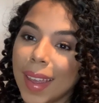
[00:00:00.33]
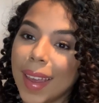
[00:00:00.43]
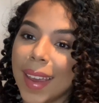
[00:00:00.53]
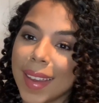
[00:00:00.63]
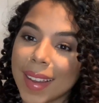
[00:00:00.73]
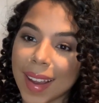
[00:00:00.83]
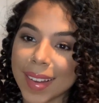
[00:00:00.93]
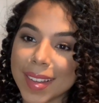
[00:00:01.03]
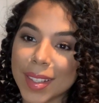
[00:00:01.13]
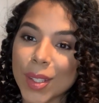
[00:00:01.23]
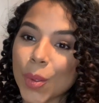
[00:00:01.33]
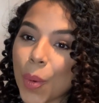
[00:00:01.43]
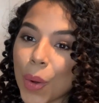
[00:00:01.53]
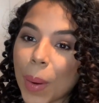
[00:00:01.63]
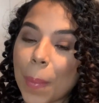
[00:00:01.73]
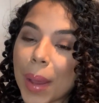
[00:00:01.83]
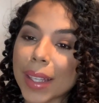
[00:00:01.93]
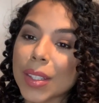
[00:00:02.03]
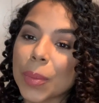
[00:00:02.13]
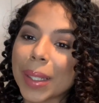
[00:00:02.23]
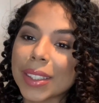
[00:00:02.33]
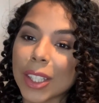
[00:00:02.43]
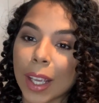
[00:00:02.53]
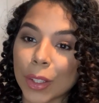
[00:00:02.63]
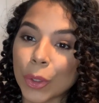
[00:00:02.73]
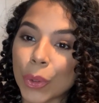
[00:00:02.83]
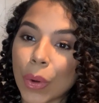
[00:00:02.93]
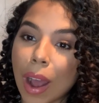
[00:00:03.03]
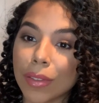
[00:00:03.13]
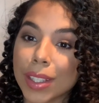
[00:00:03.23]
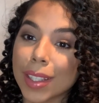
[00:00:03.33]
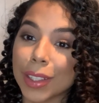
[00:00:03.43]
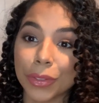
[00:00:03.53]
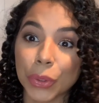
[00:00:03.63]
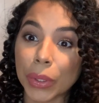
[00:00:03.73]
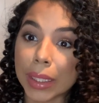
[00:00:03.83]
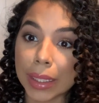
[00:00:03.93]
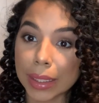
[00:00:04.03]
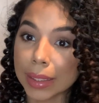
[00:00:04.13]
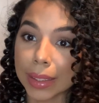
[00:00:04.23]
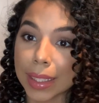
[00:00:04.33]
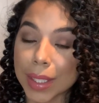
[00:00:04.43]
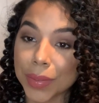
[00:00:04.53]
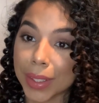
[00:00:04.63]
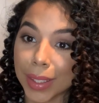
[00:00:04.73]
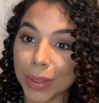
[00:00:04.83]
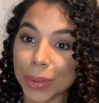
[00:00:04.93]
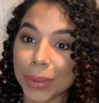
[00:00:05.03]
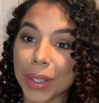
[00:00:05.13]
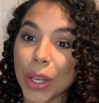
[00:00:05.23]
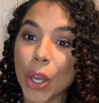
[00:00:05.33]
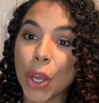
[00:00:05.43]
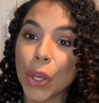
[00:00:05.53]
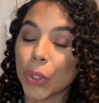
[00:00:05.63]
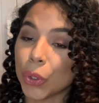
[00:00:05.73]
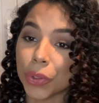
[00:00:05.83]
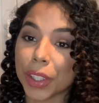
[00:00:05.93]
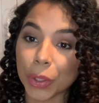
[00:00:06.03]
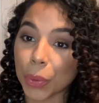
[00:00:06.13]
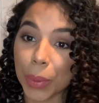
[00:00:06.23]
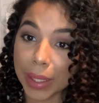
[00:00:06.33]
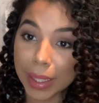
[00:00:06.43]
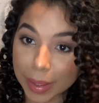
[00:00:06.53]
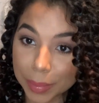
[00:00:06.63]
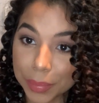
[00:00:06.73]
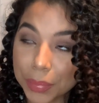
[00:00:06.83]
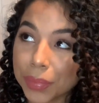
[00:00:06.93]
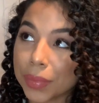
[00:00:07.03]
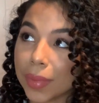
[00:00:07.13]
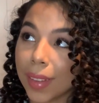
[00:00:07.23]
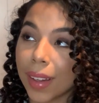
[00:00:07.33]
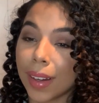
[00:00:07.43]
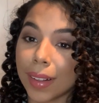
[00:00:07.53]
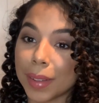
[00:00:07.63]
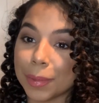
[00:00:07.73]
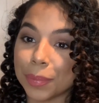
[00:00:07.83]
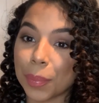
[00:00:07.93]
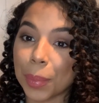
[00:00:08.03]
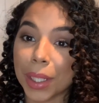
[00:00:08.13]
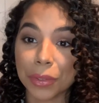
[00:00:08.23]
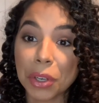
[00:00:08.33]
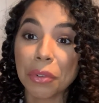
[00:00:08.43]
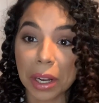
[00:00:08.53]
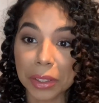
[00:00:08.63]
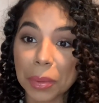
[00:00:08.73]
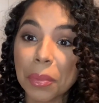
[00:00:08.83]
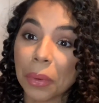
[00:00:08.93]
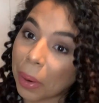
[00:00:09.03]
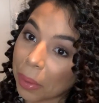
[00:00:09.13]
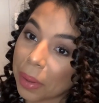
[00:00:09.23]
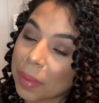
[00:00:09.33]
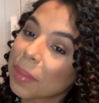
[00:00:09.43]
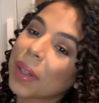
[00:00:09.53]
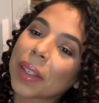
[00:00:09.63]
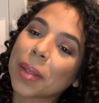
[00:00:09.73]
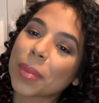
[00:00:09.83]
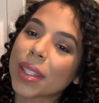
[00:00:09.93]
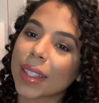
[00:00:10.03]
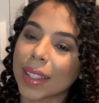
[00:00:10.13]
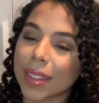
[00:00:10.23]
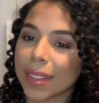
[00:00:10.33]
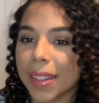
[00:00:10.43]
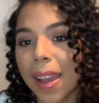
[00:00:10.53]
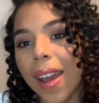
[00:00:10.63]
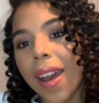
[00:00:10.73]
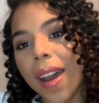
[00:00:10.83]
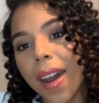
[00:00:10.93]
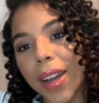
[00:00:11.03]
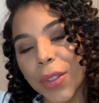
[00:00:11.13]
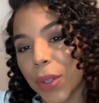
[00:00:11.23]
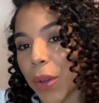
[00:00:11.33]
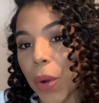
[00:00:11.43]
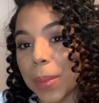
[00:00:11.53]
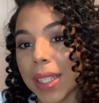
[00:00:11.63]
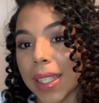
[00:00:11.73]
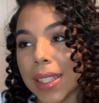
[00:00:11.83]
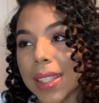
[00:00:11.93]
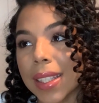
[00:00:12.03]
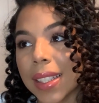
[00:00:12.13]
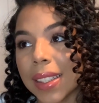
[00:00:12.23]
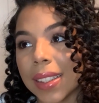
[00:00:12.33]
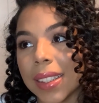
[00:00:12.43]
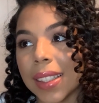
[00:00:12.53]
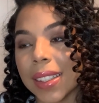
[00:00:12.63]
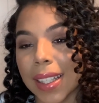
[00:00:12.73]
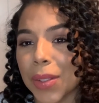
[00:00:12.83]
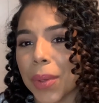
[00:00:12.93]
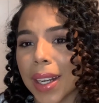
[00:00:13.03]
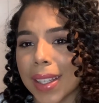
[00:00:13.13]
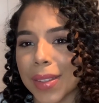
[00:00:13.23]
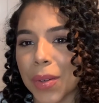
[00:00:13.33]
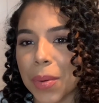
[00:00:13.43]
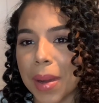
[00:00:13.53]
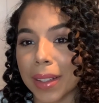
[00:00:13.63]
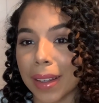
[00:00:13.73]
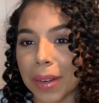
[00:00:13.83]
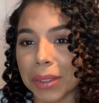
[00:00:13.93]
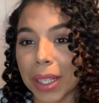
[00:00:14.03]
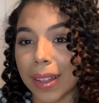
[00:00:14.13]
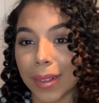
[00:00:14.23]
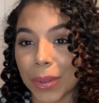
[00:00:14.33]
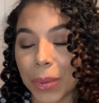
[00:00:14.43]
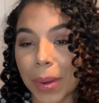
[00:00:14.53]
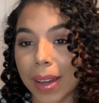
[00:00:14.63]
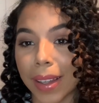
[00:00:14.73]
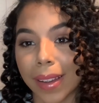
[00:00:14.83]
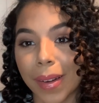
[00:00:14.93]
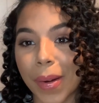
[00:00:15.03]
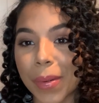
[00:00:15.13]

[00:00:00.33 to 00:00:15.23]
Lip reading: Hey guys, welcome back to my channel. Obviously if you click this video you already know who I am, but if you're random, welcome. My name is Daisy. You can call me Days. That's what I like to go by now. I don't know why.